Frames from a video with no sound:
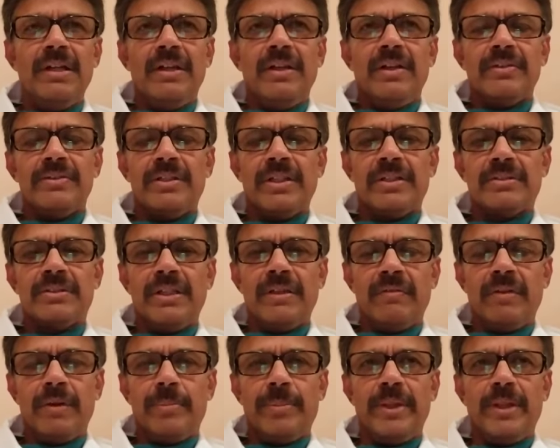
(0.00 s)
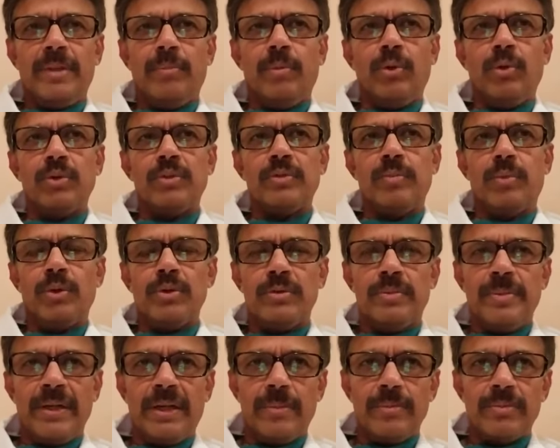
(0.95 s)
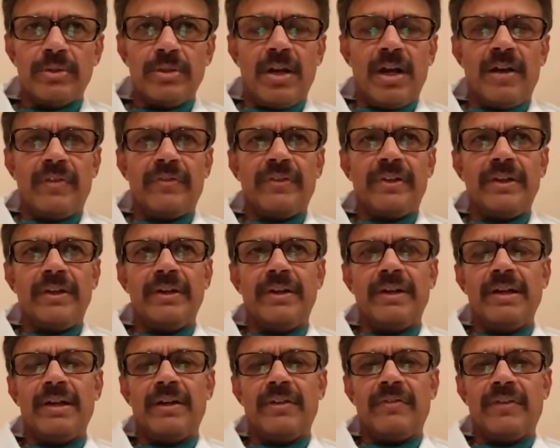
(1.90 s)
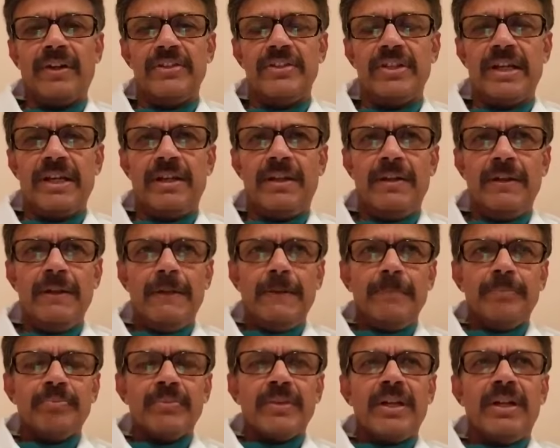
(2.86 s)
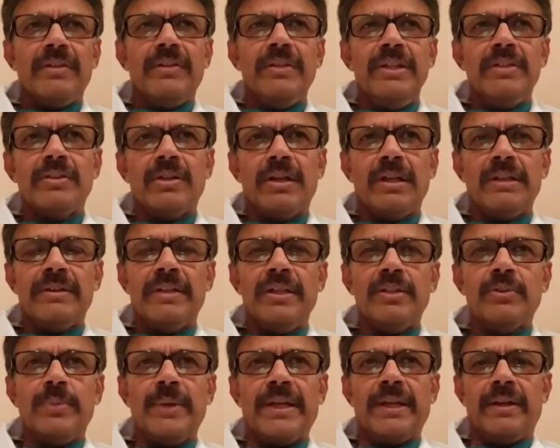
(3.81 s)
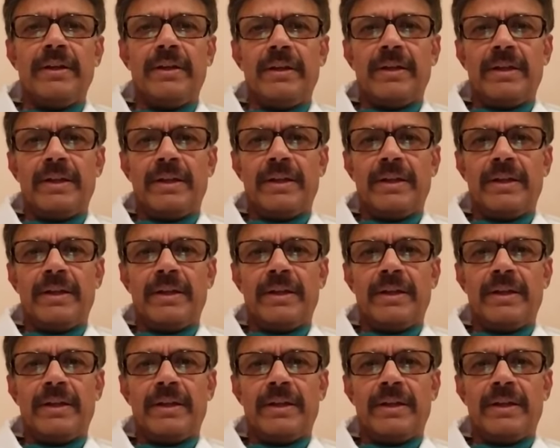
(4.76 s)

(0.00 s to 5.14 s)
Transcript: Cysts develop in the bones become soft and fragile. And these are all things we can